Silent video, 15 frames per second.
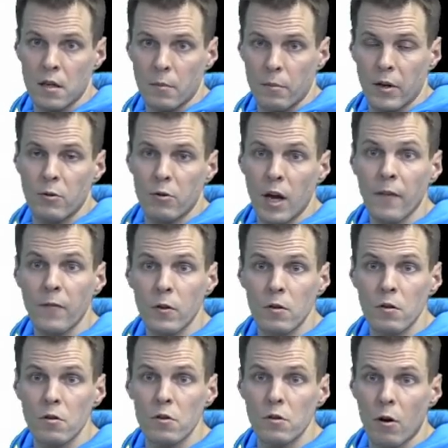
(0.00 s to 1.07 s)
But you have to
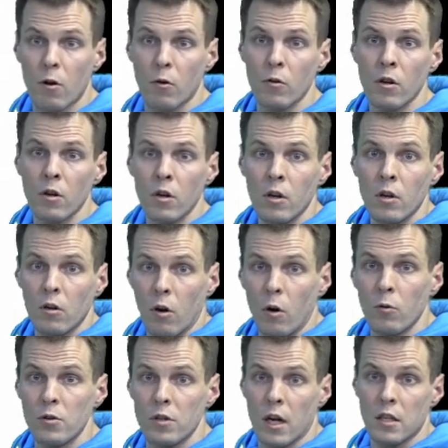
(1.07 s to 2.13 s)
use your
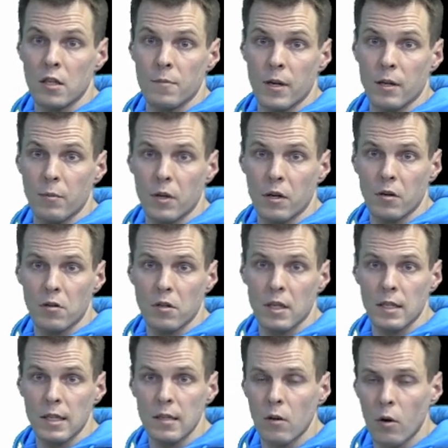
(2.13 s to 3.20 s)
own judgment, because
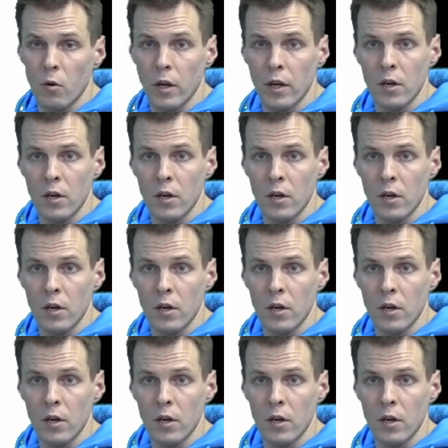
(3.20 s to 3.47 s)
this is only